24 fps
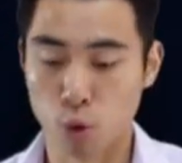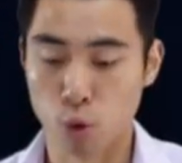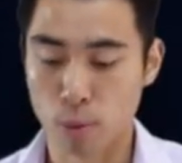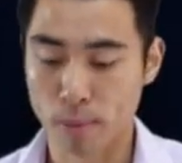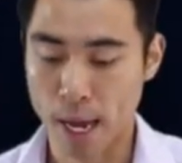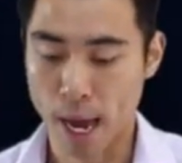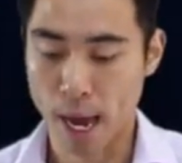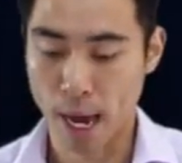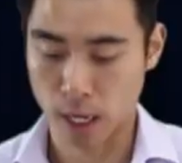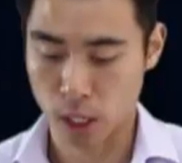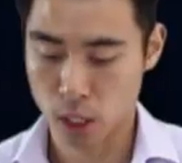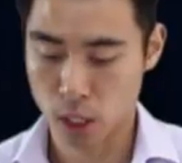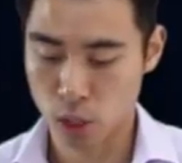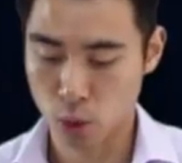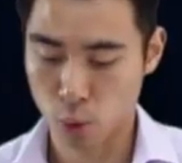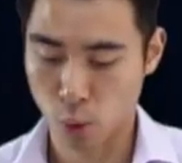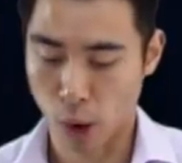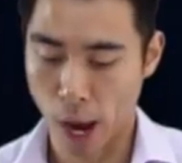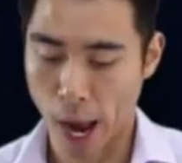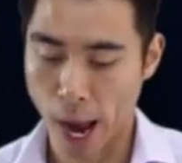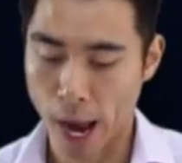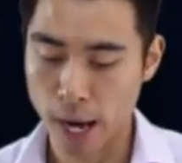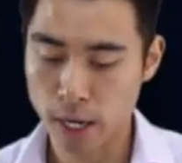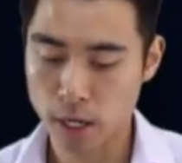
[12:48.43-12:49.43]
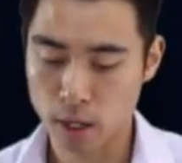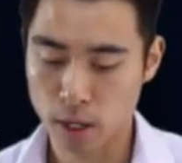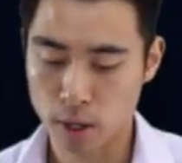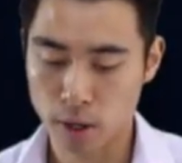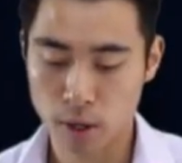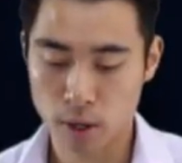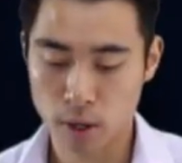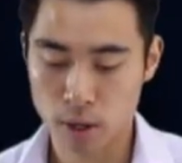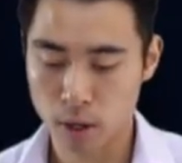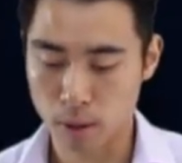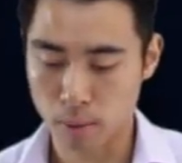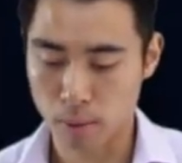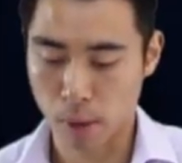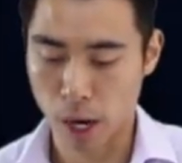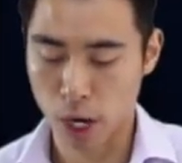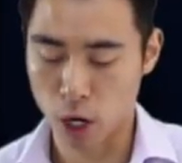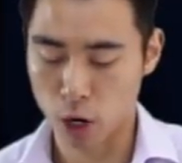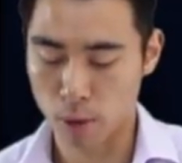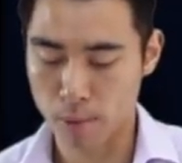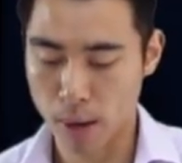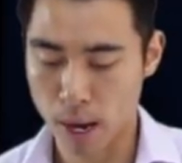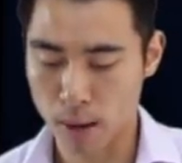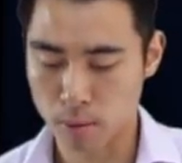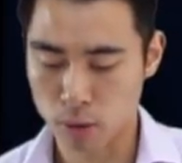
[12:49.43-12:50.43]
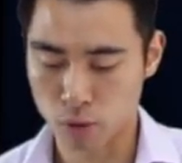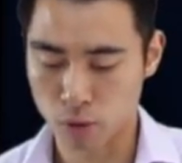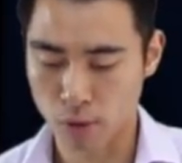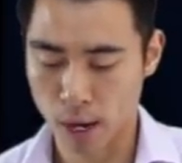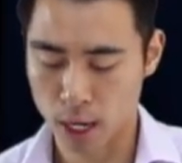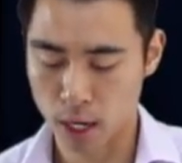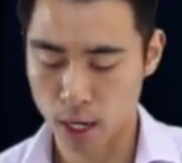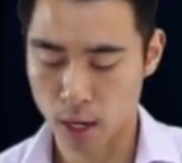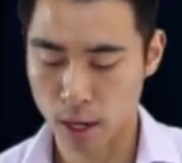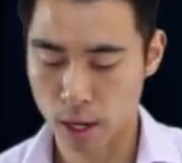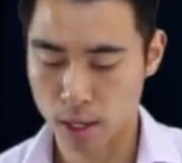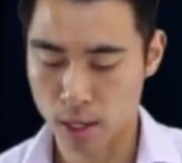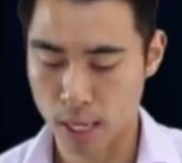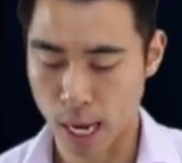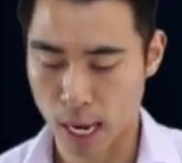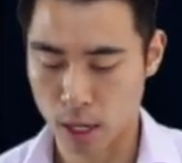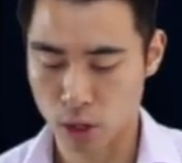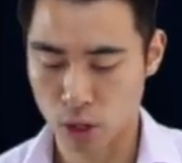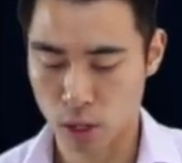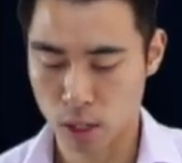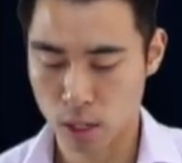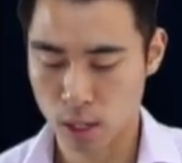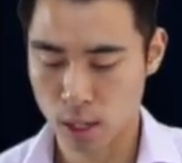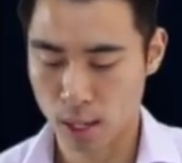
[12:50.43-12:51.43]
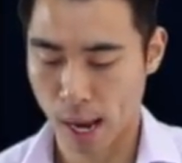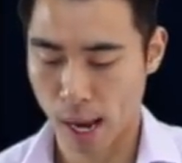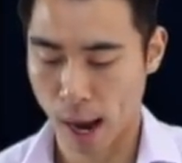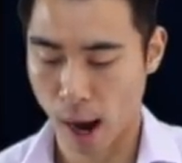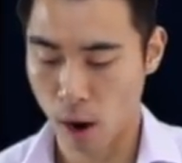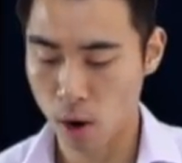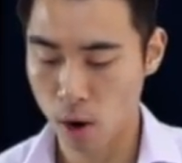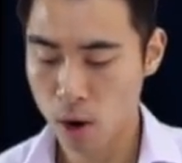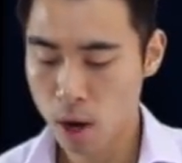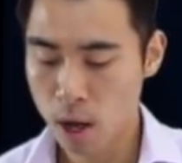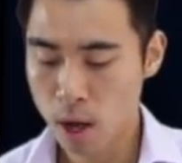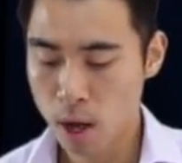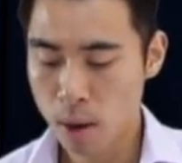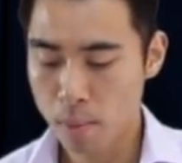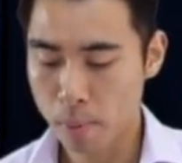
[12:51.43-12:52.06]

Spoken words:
will be x squared. Might not be able to recognise that just now,